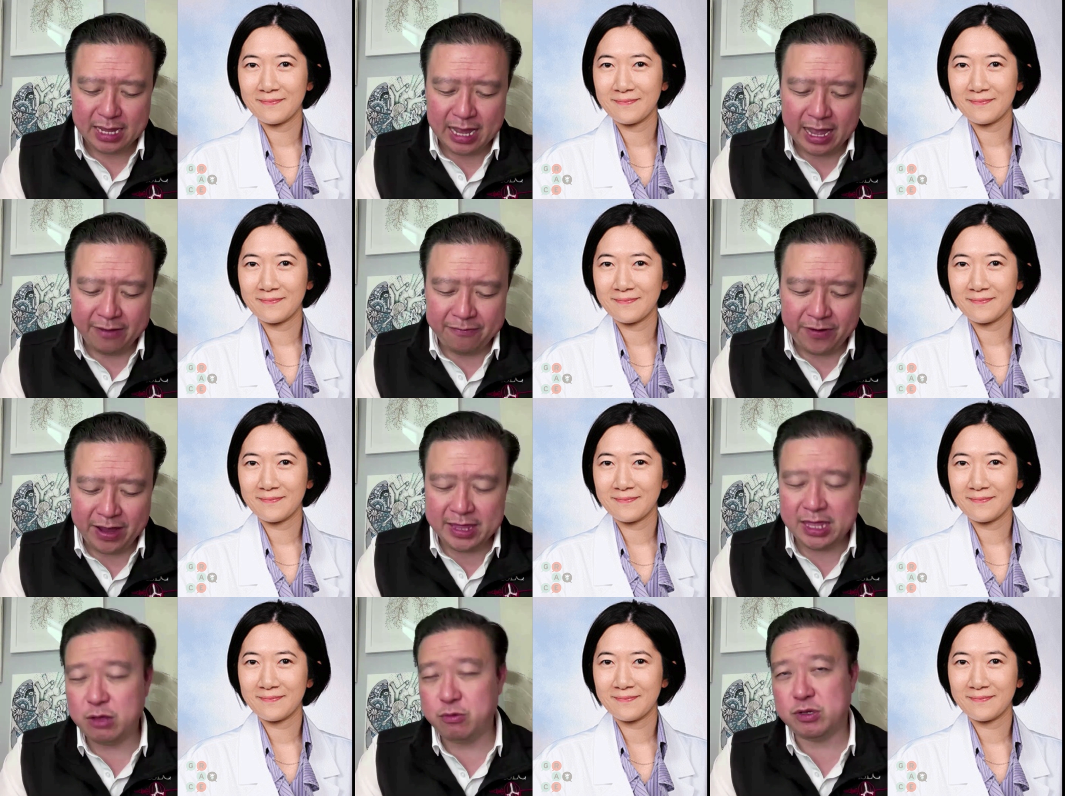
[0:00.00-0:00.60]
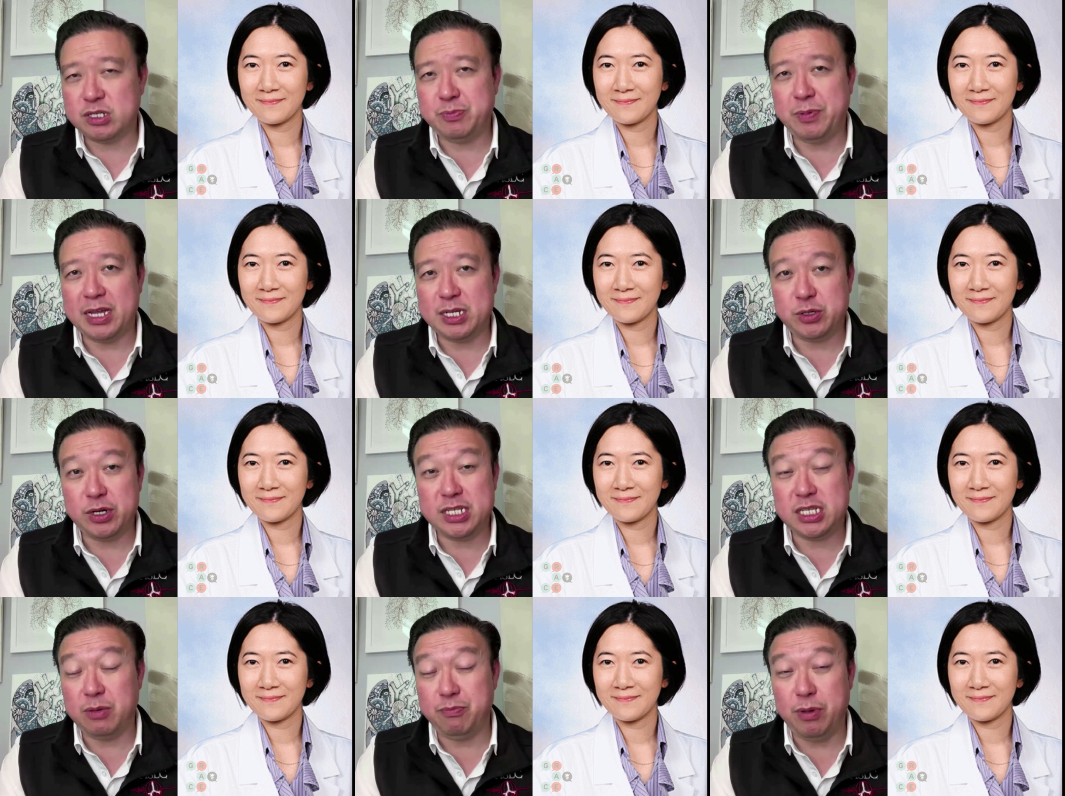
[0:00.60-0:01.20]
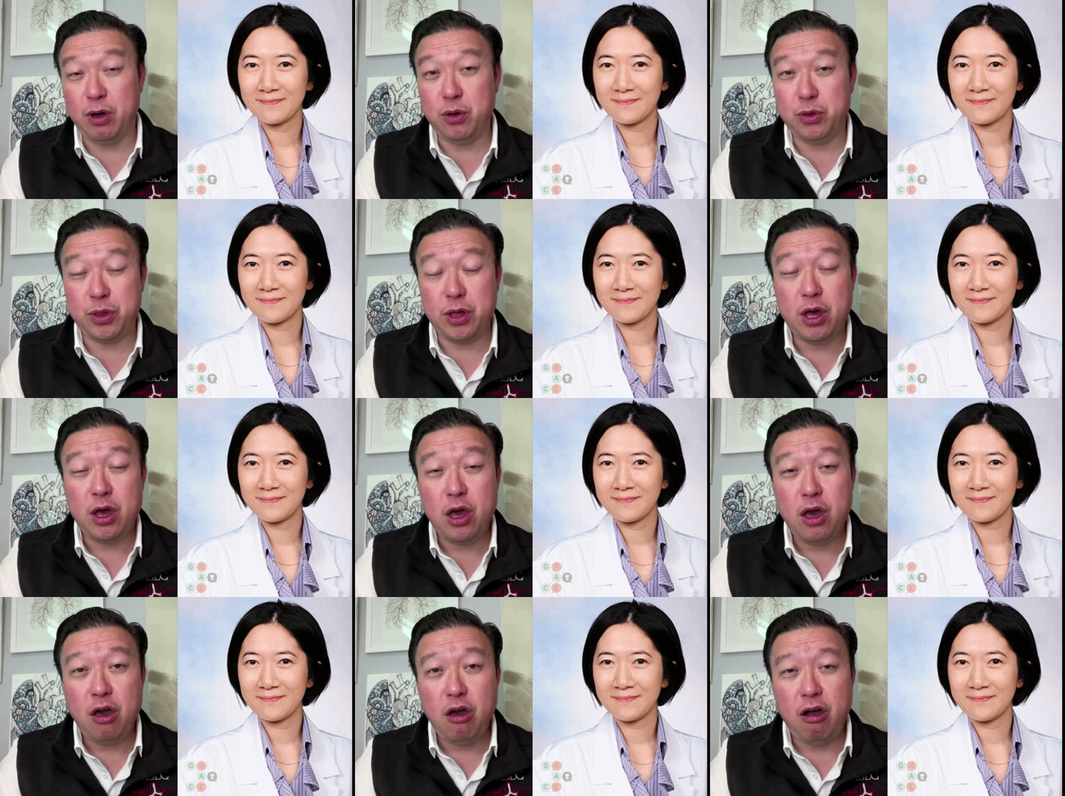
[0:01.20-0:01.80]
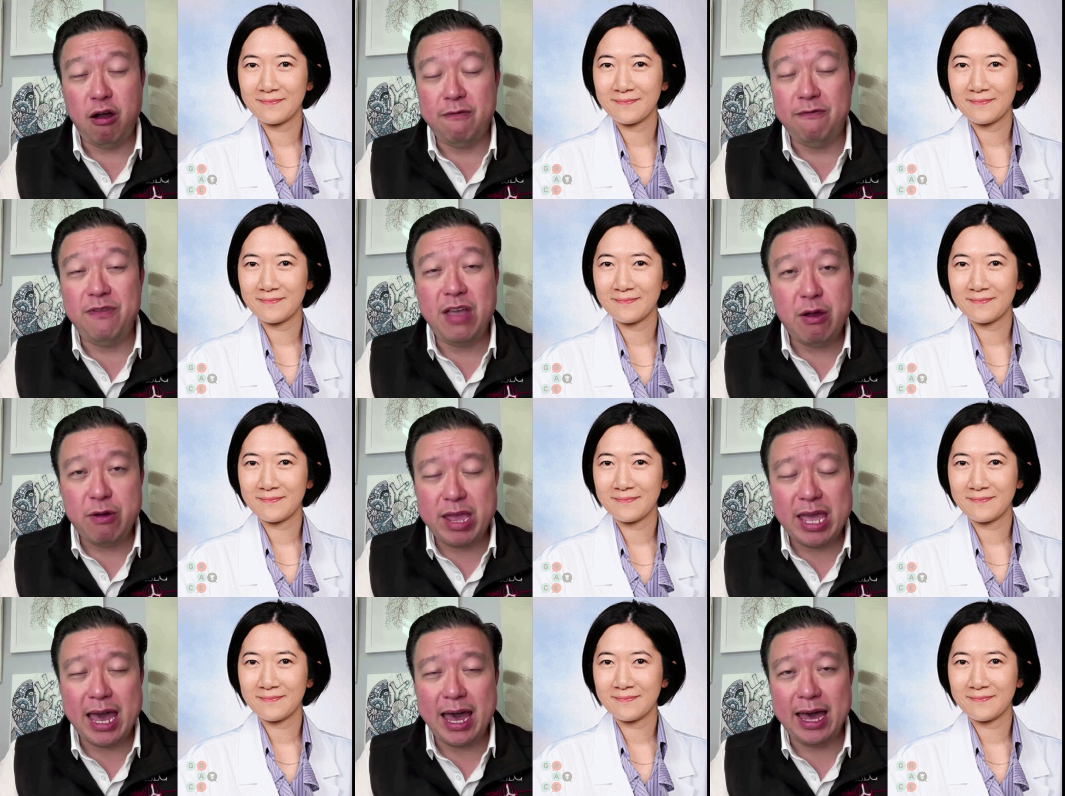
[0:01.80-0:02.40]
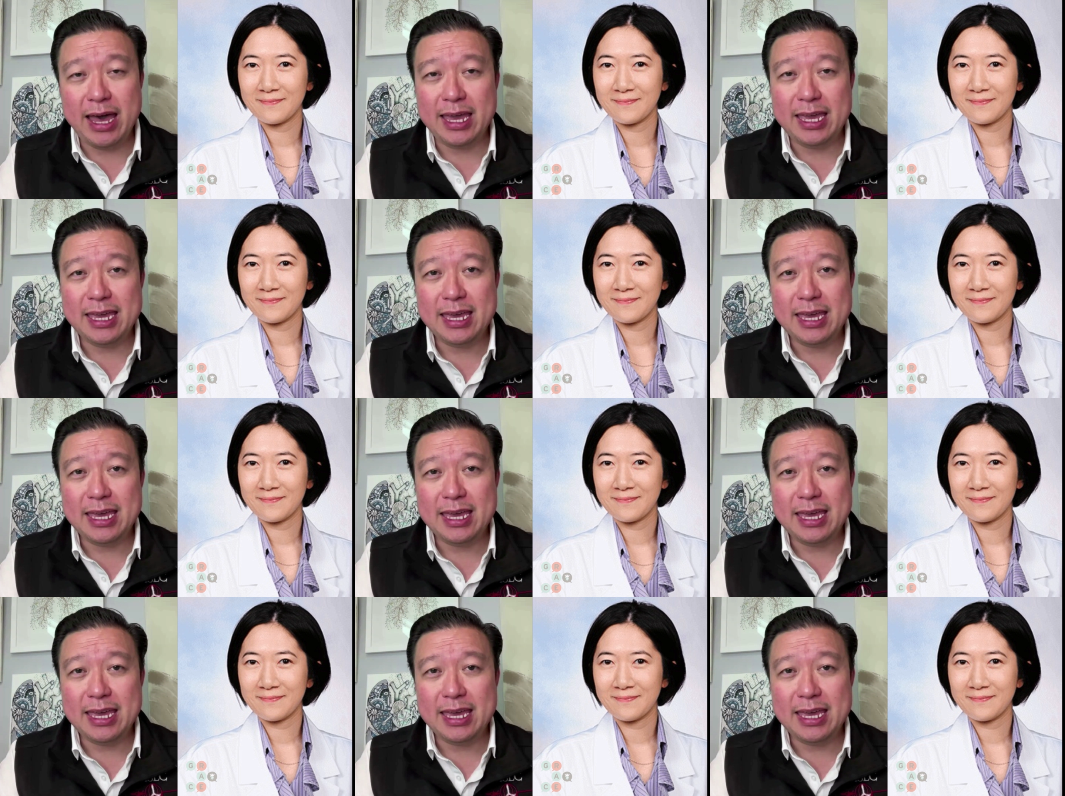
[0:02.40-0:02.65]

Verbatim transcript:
Speaker 1: I find that the response rates to both are very high.